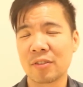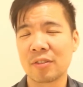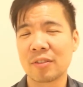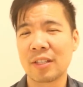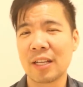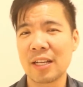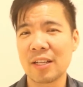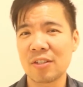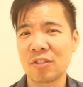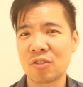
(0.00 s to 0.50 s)

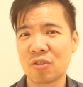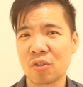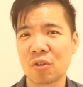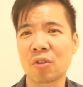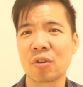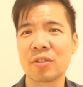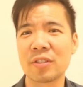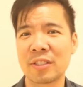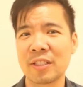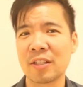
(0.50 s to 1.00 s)
They
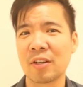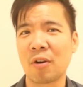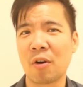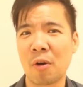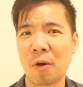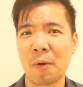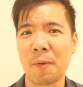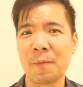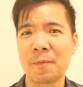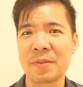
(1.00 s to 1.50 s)
should consider
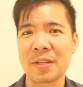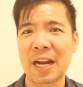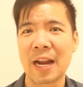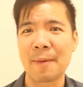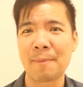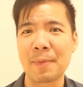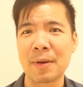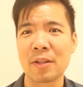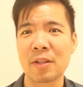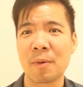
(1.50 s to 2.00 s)
homes that
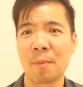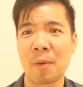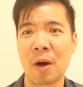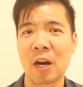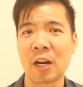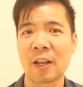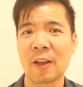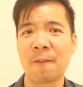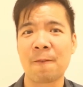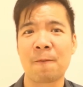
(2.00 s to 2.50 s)
have been in the
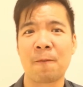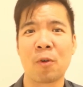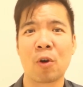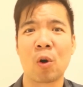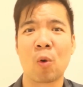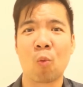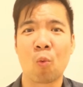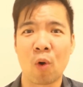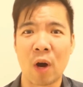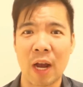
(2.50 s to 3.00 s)
market
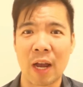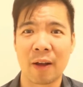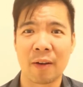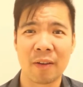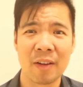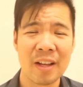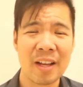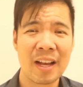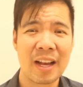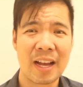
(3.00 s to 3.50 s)
for a
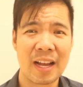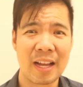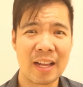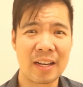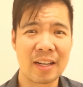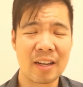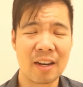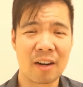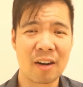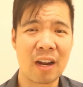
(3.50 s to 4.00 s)
while
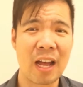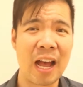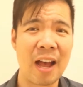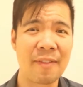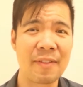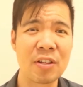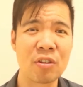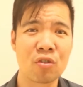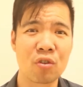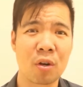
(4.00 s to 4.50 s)
and are
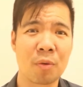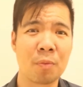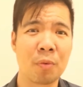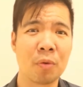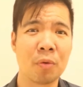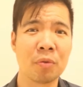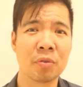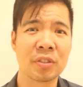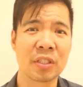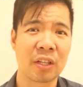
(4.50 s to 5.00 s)
having
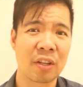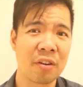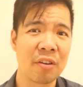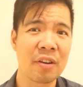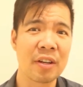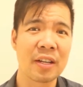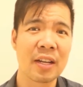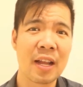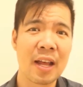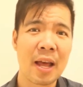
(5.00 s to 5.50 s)
trouble
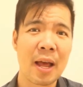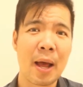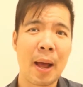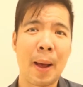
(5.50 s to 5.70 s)
securing